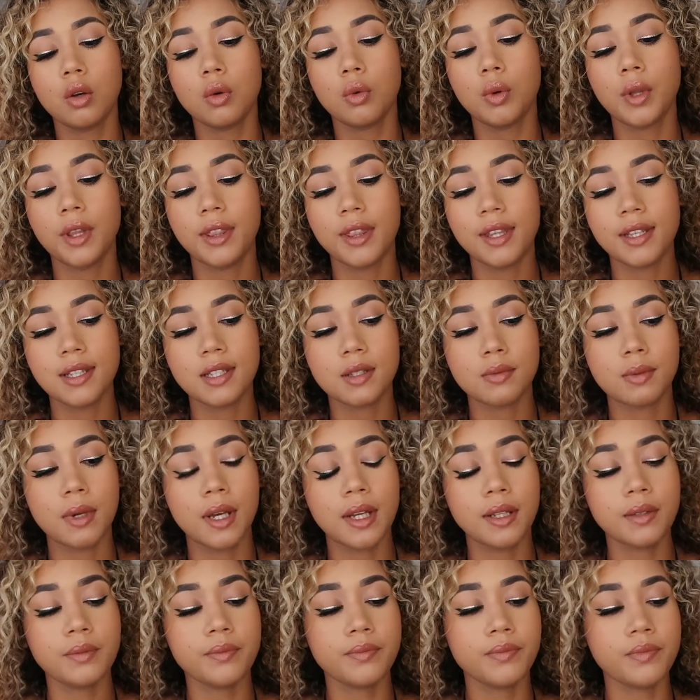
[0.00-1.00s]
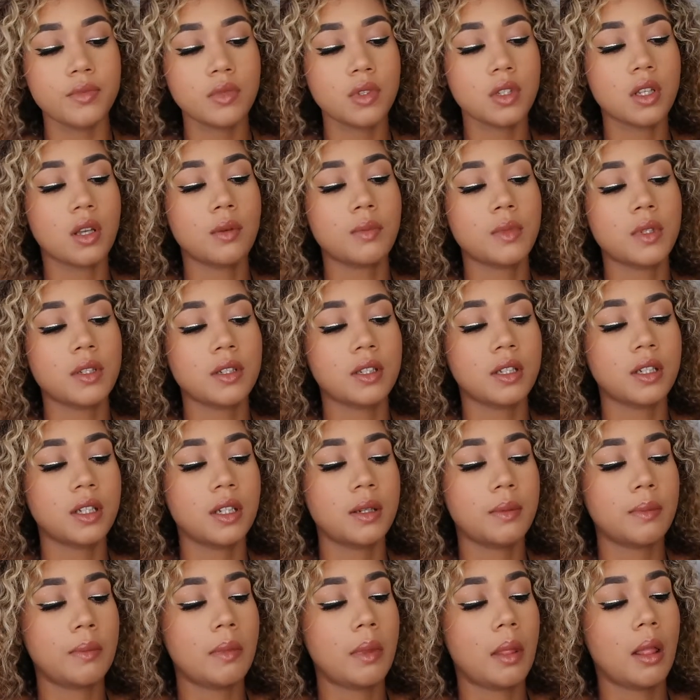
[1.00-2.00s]
with this one. So I'm just
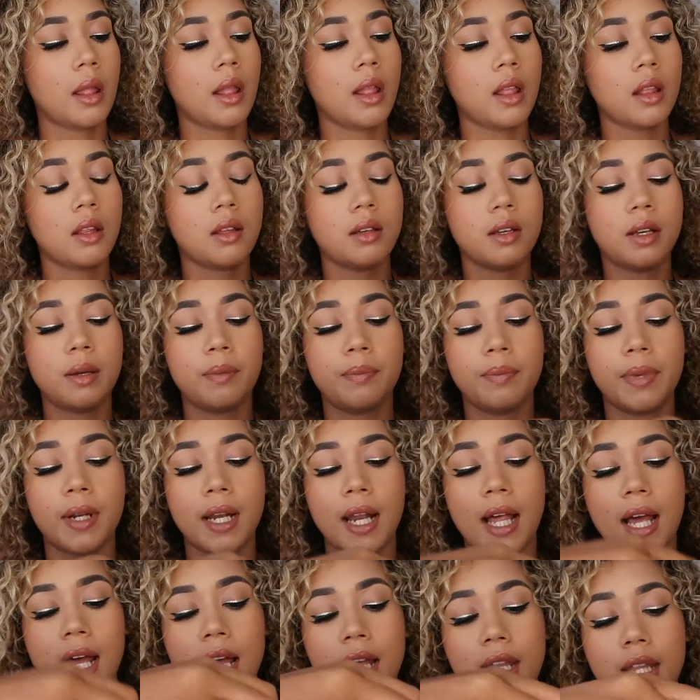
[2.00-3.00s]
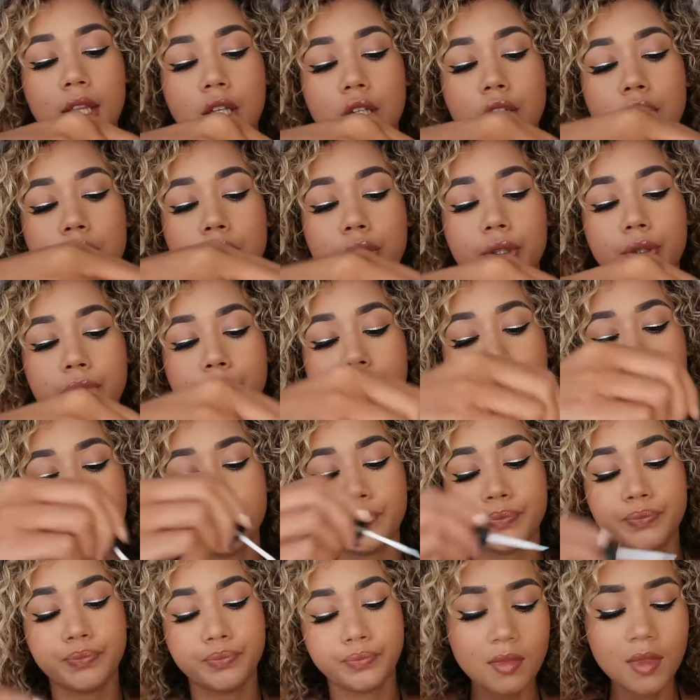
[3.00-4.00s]
gonna apply the glue.
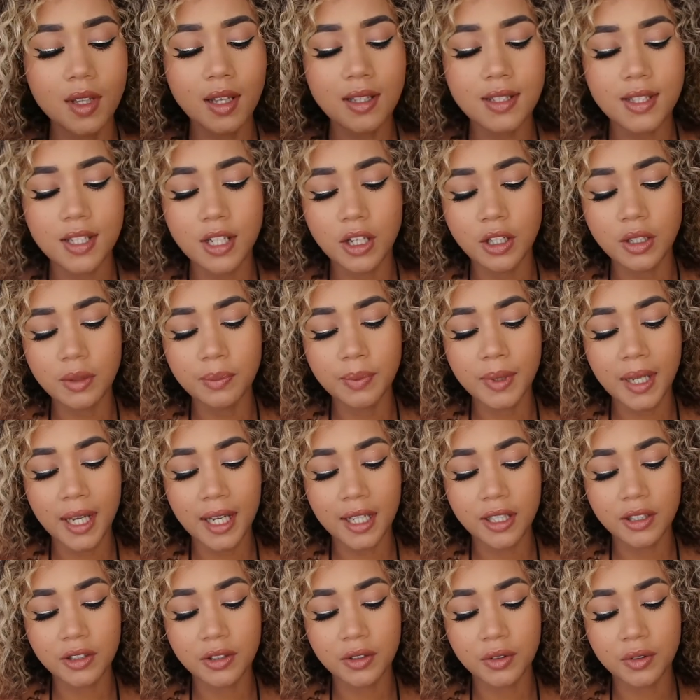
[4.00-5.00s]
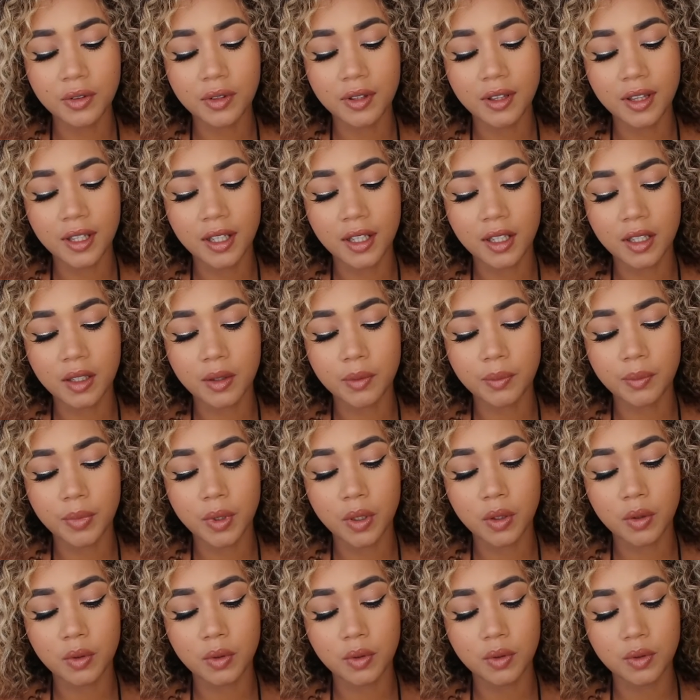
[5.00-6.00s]
So don't apply it too thick
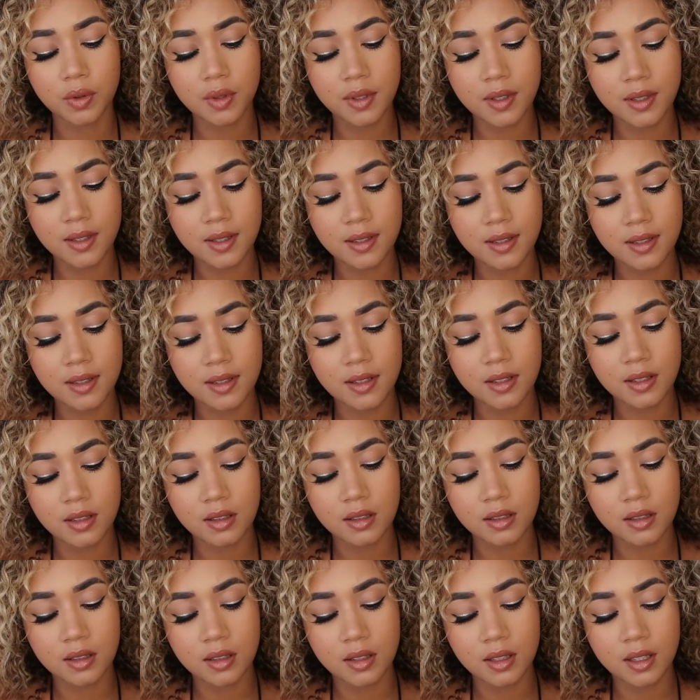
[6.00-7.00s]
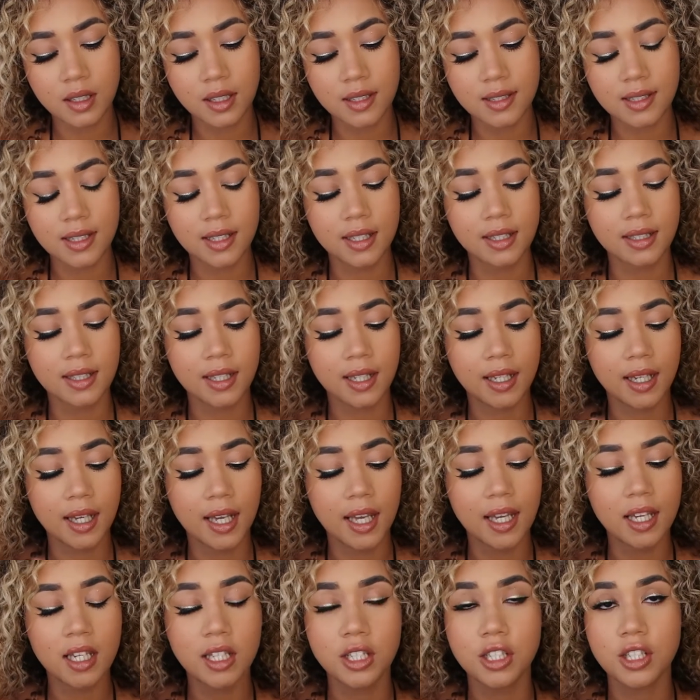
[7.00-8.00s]
because it's gonna take
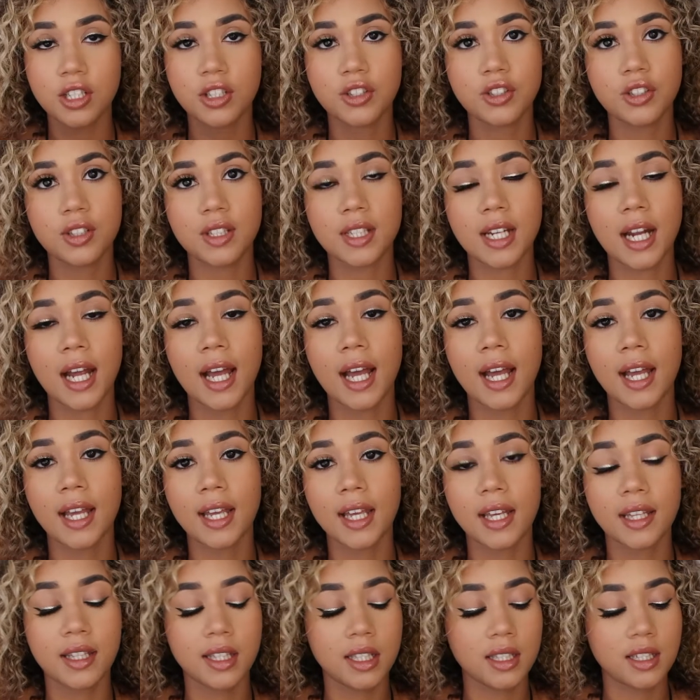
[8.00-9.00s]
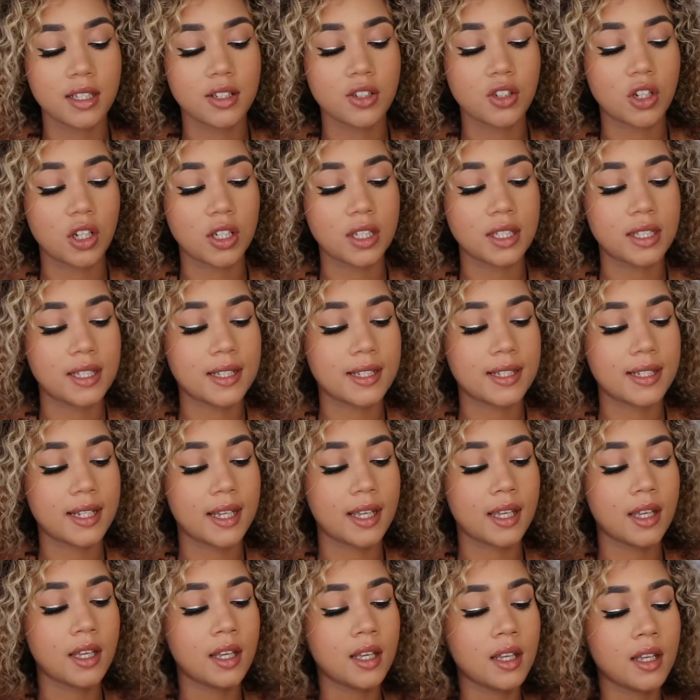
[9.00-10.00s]
ages to dry and then it's not gonna
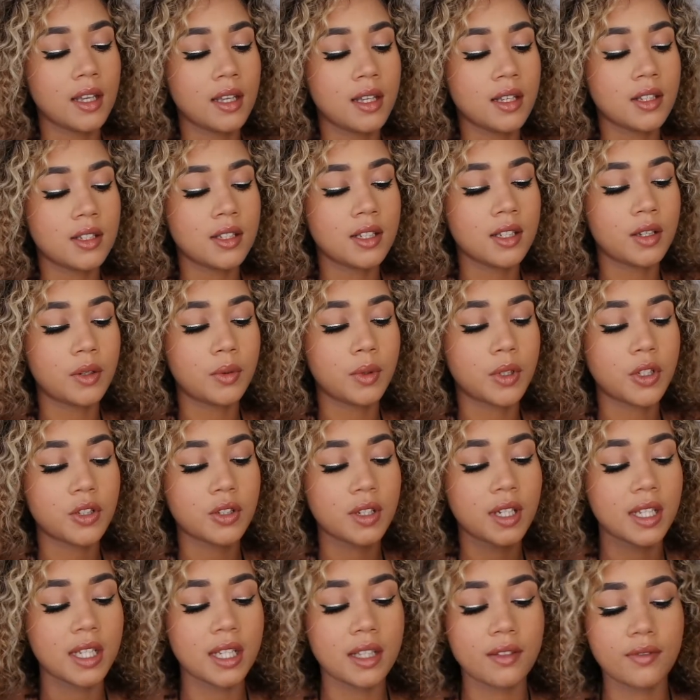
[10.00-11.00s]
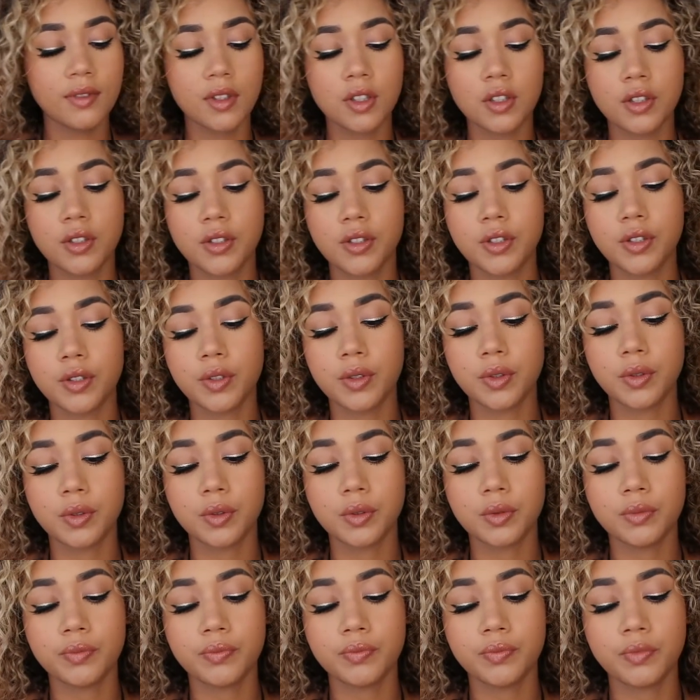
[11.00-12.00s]
stick. So what you can even
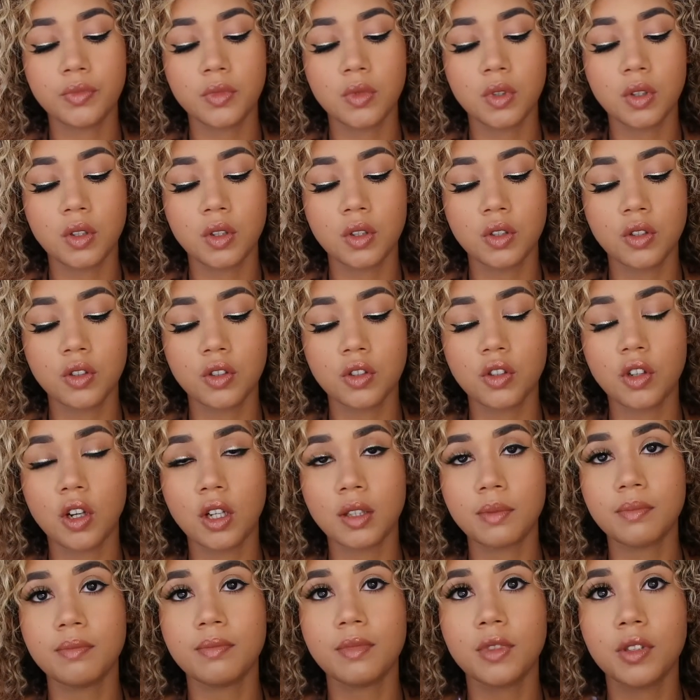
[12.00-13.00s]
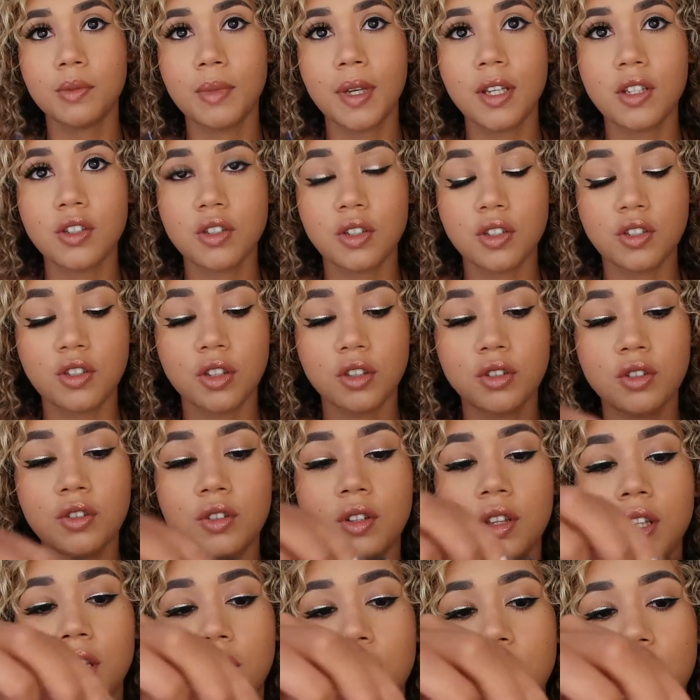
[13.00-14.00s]
do to make sure it's not too
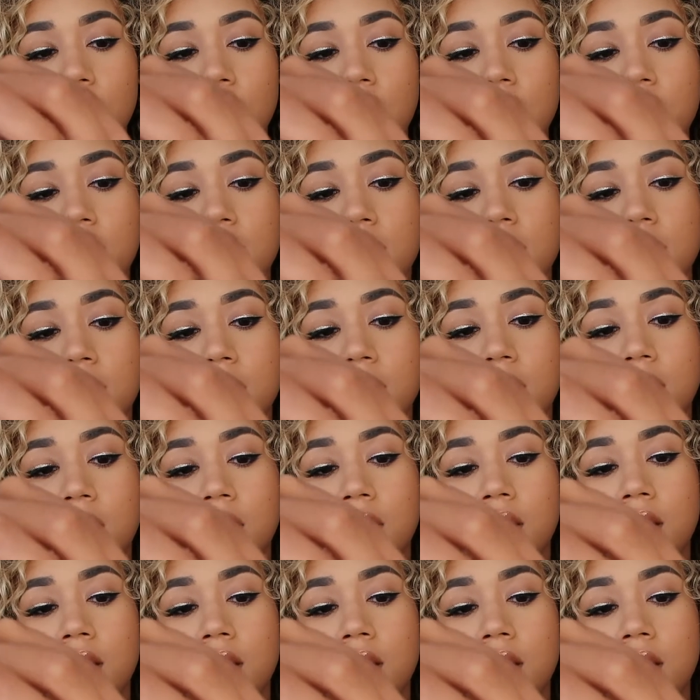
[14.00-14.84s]
thick, you can just